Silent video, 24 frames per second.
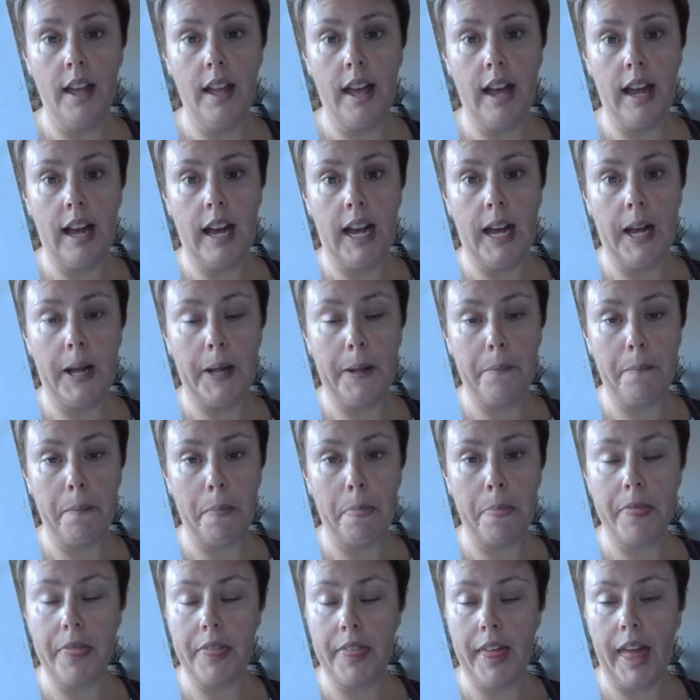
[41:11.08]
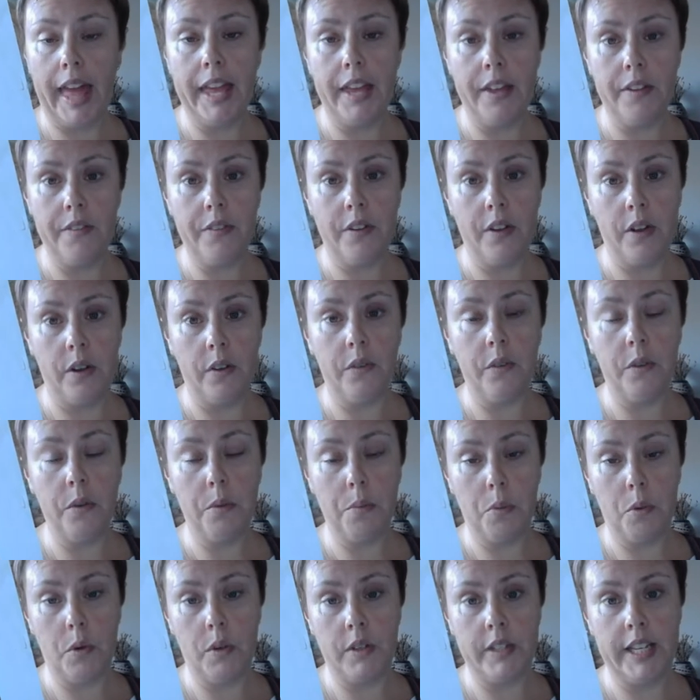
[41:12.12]
Their main team
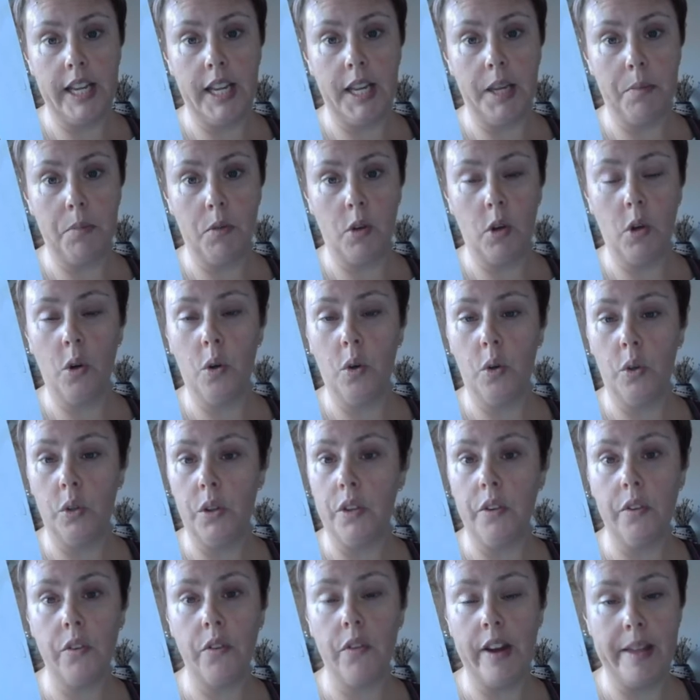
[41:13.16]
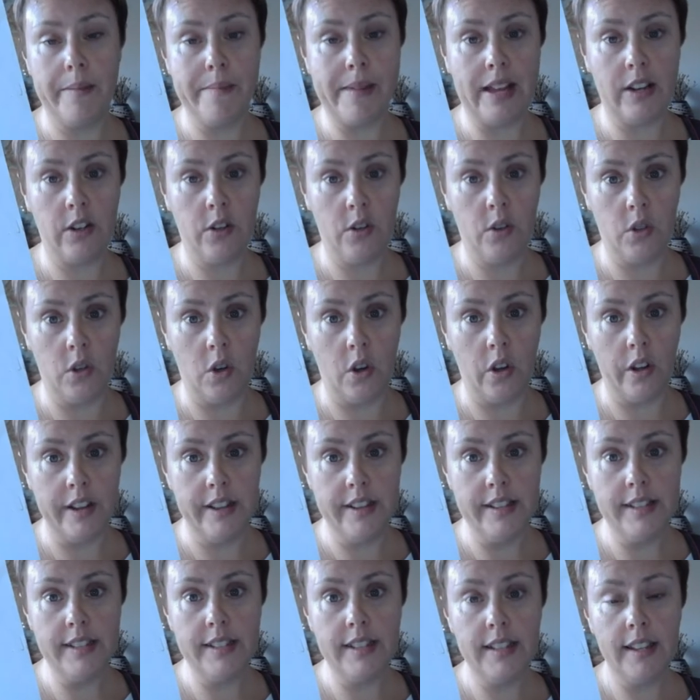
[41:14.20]
colour is purple,
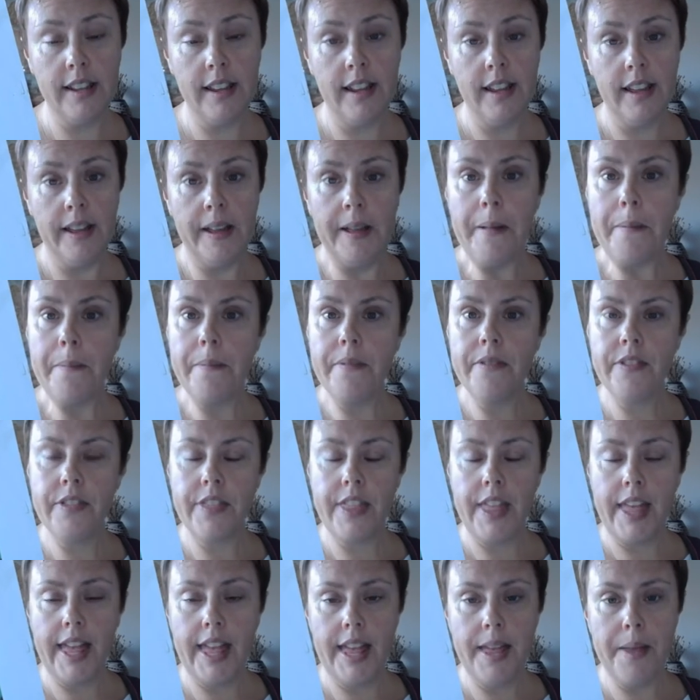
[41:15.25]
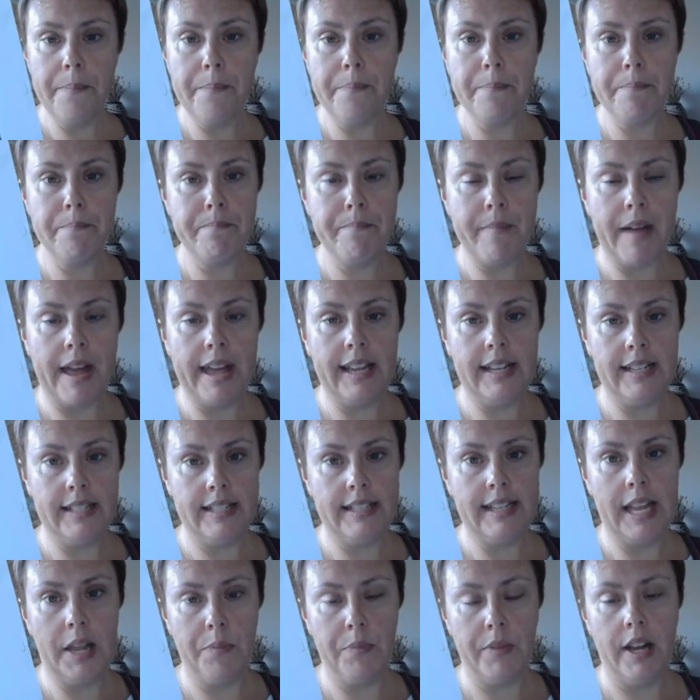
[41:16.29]
and You'll soon see that
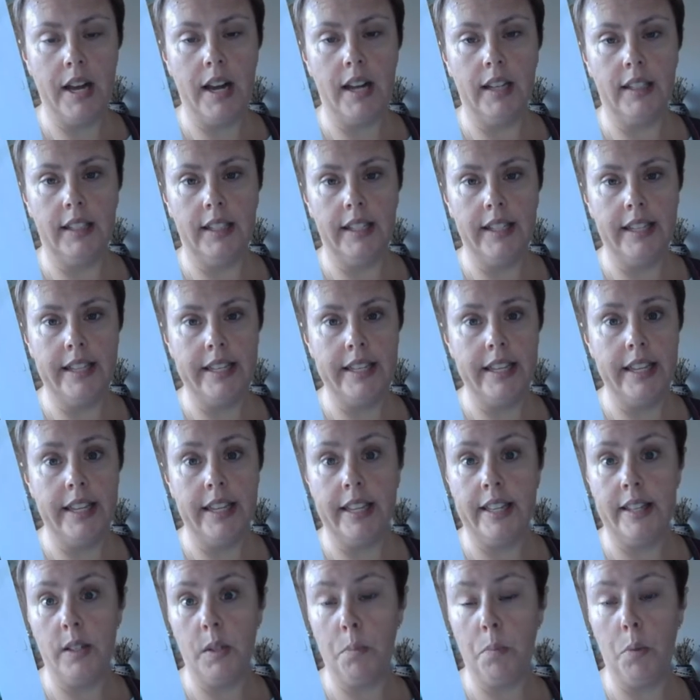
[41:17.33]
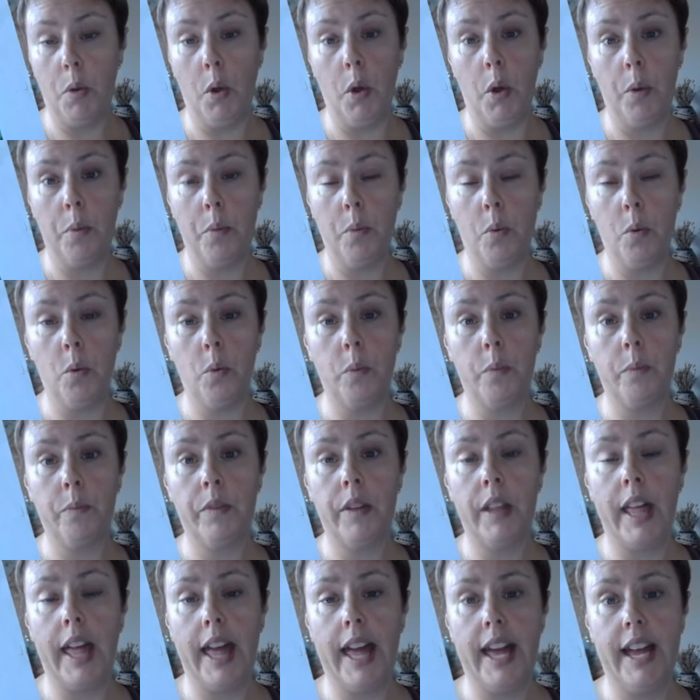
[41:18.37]
with this project I'm stitching it
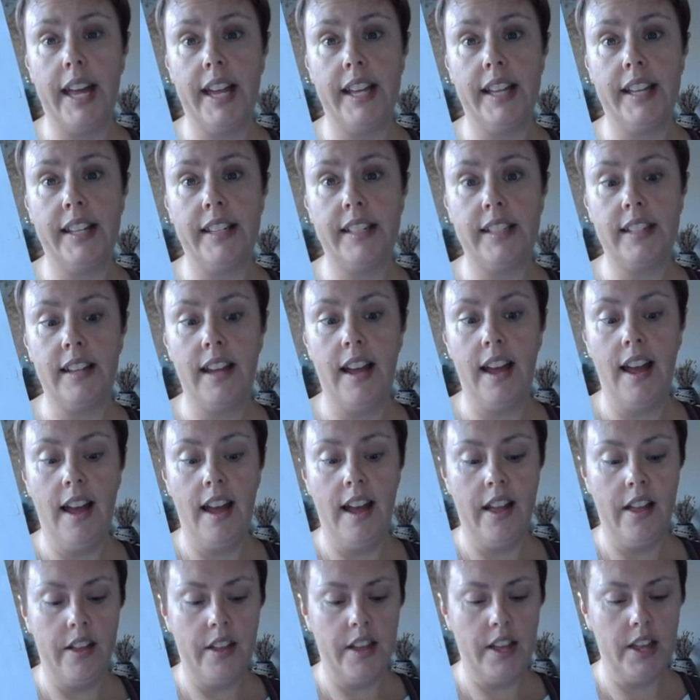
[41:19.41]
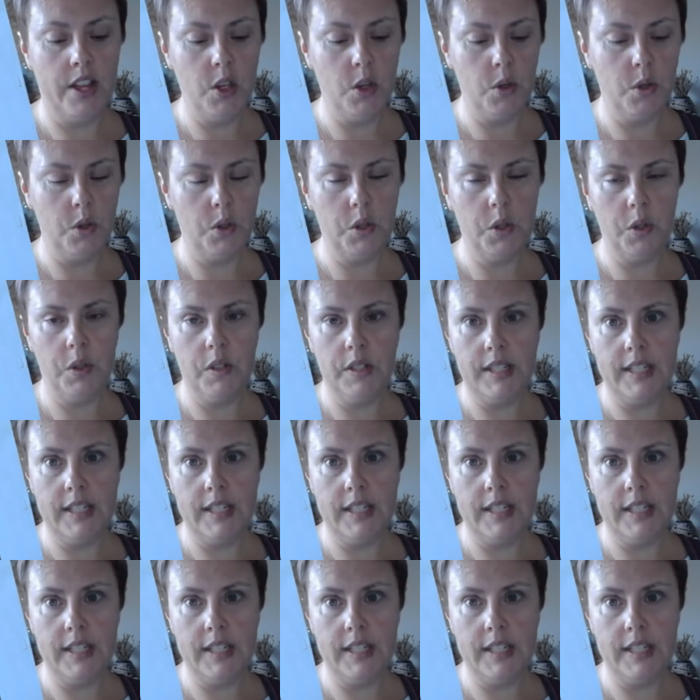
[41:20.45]
on purple fabric and